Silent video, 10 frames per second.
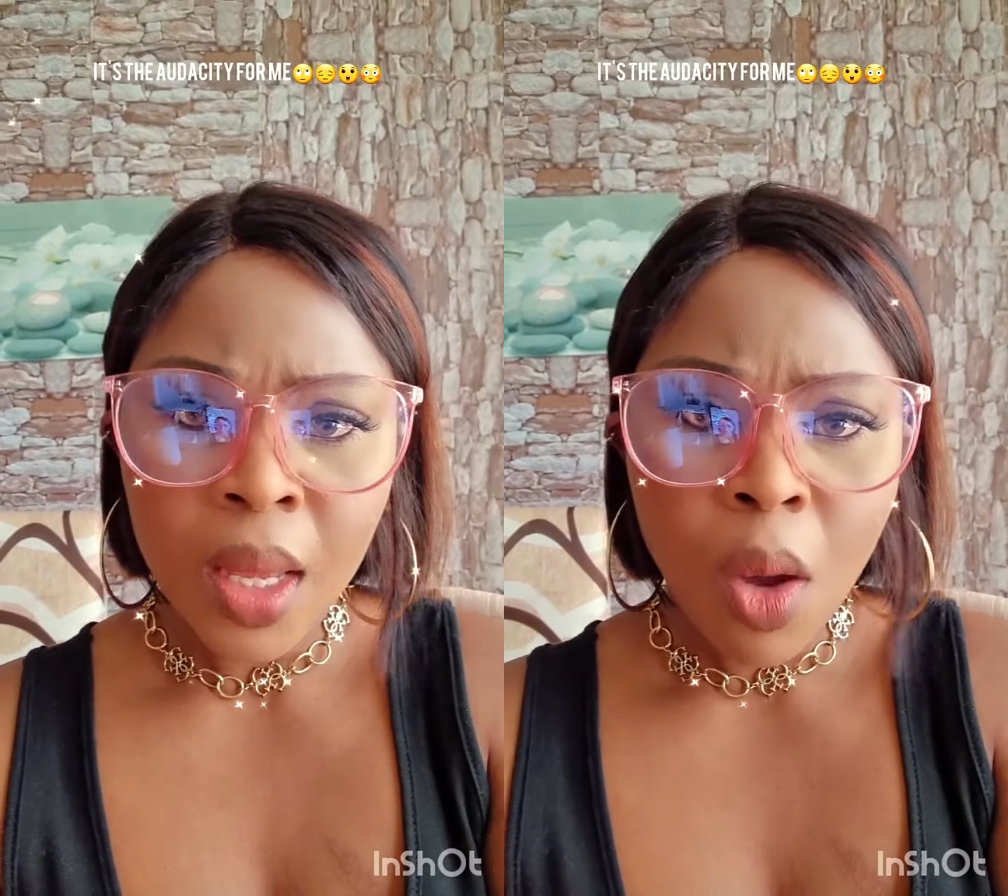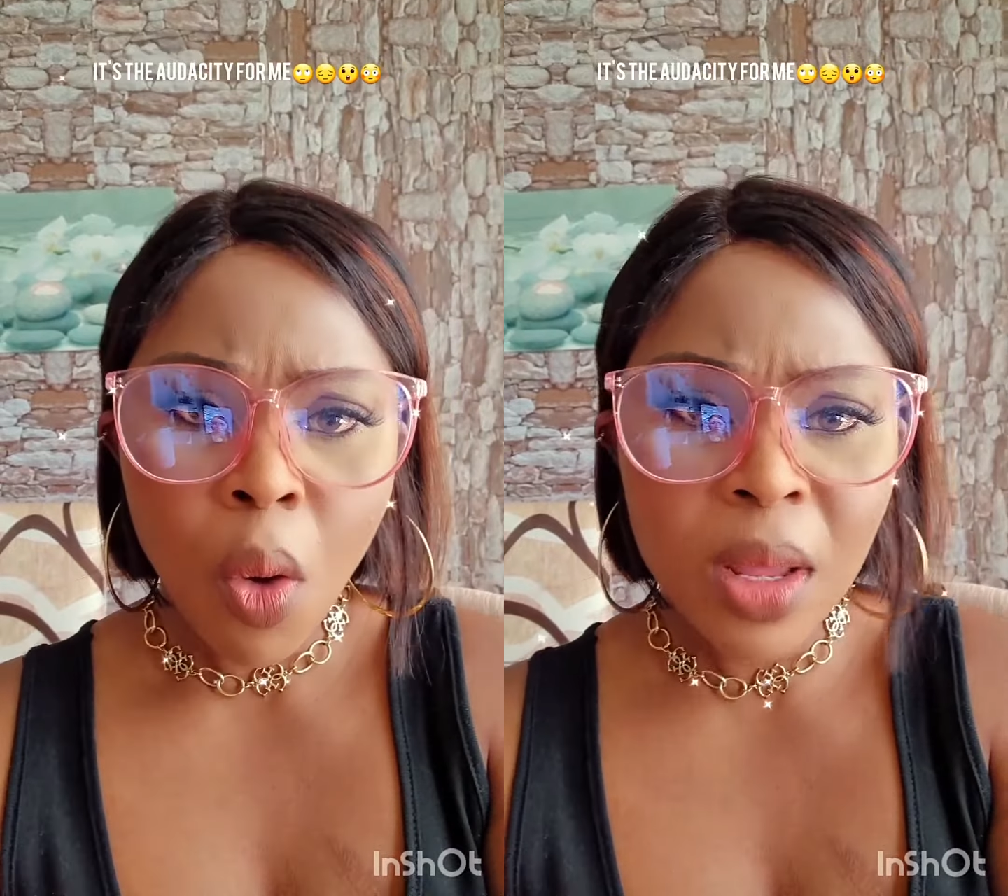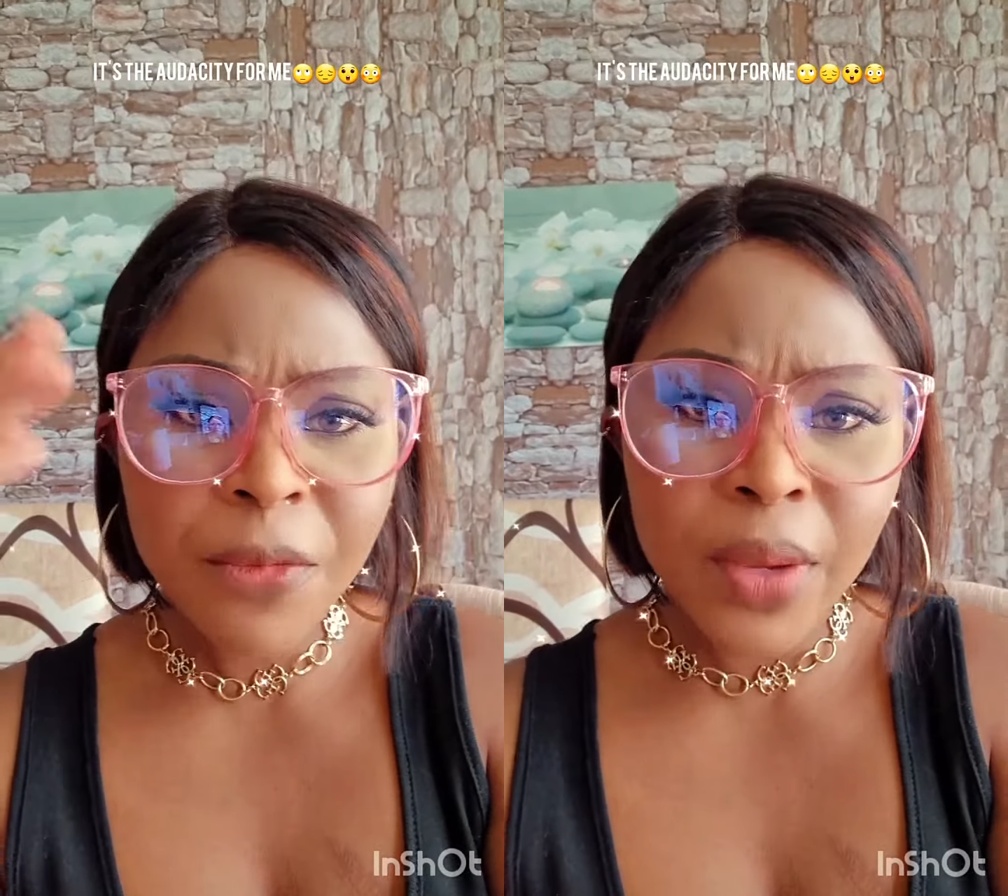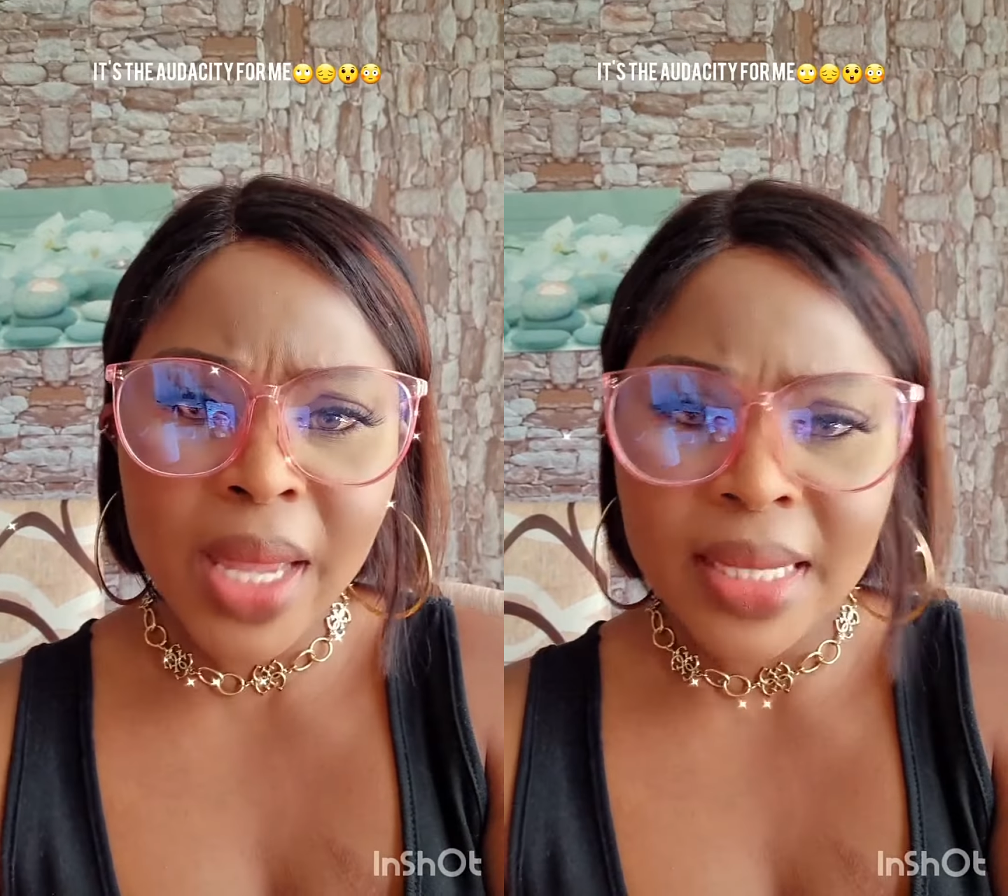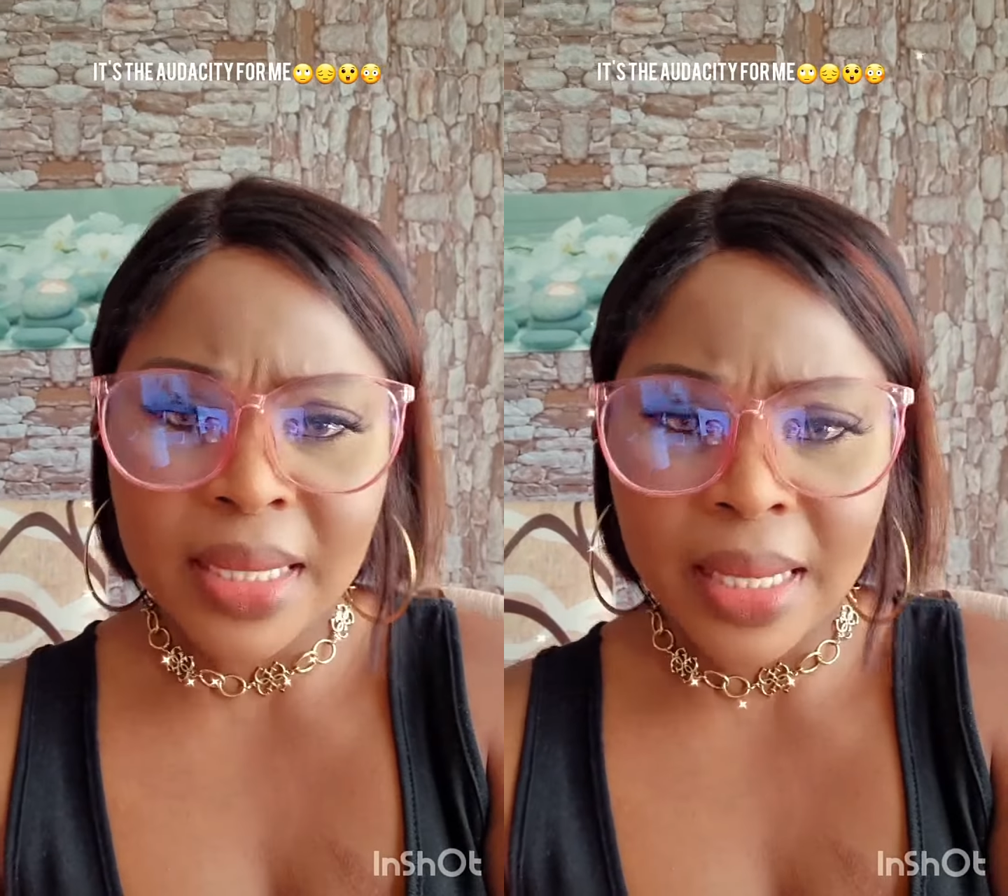Only for
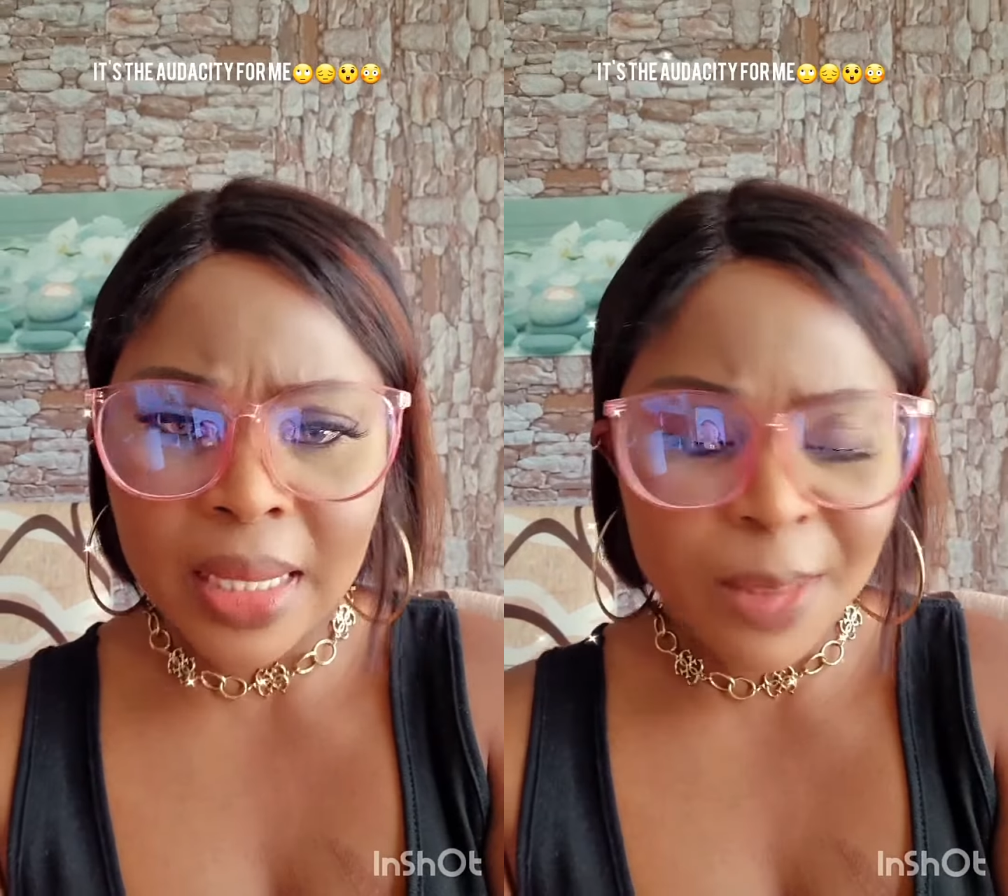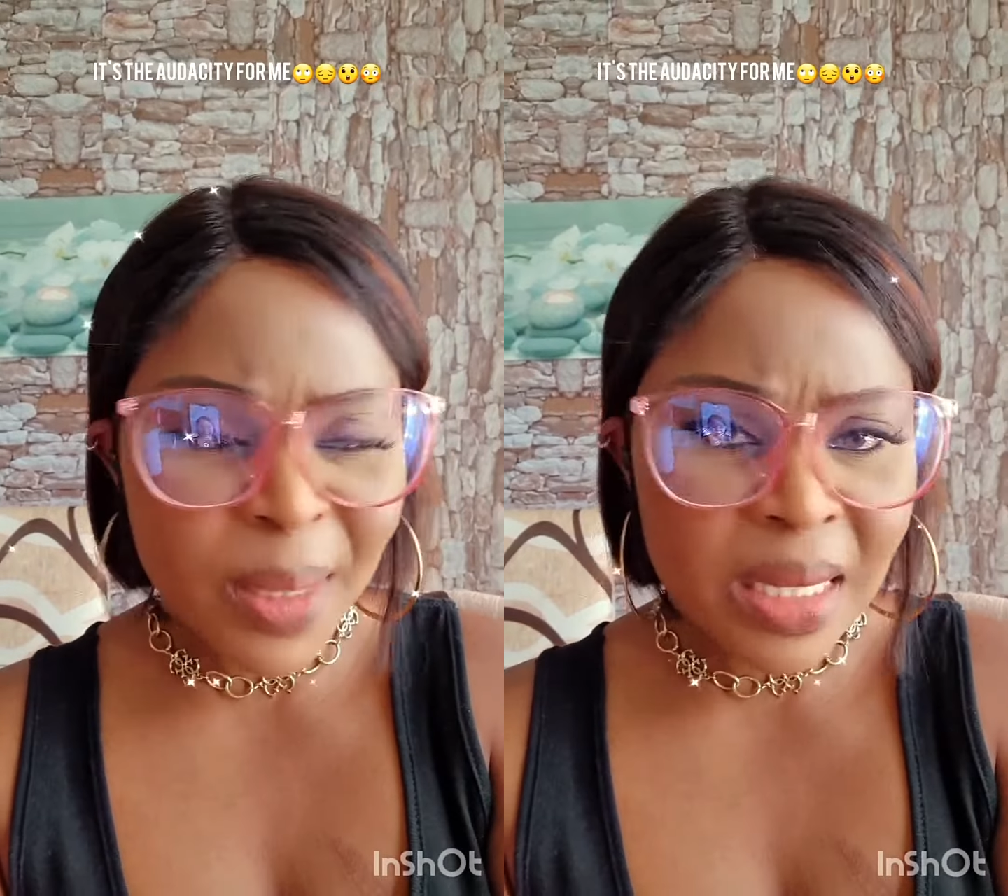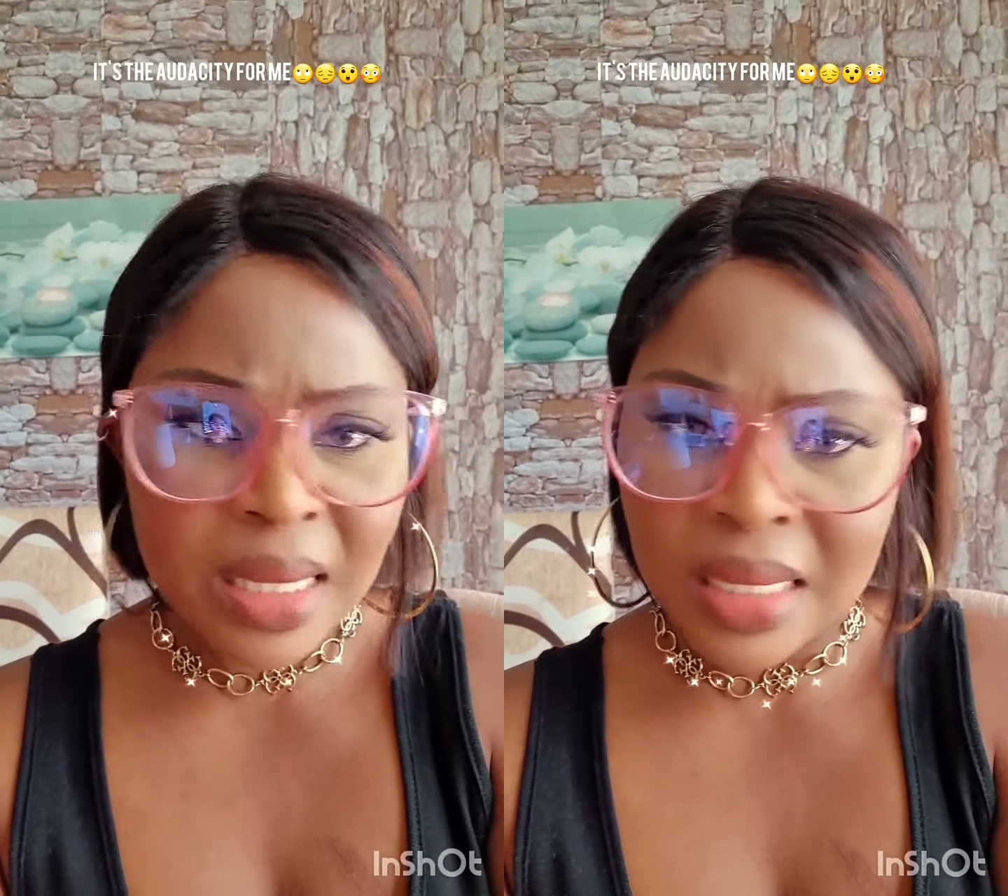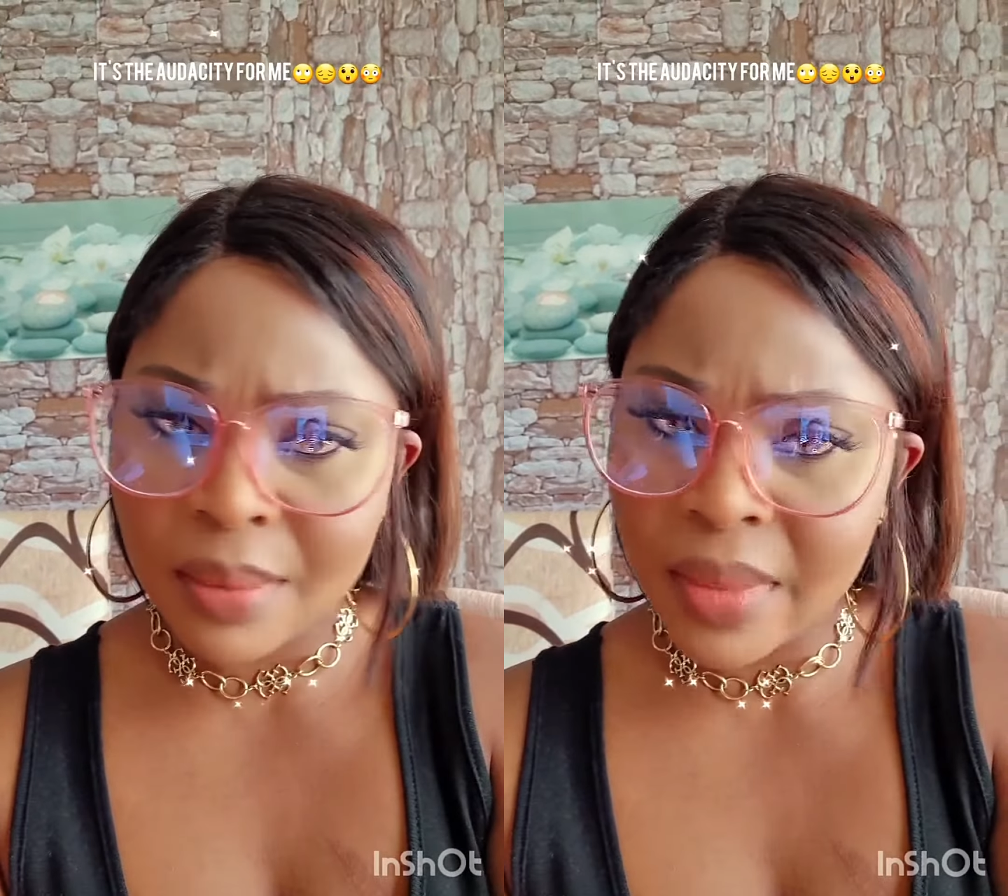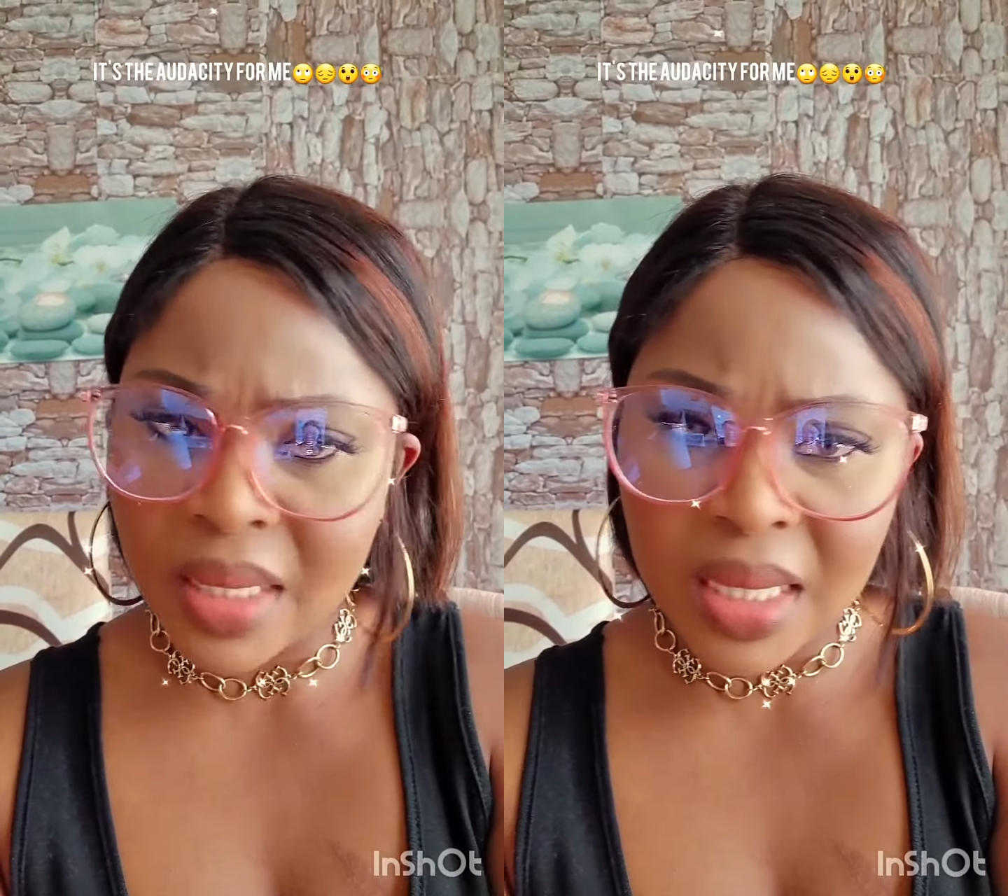yesterday, this person is sending message.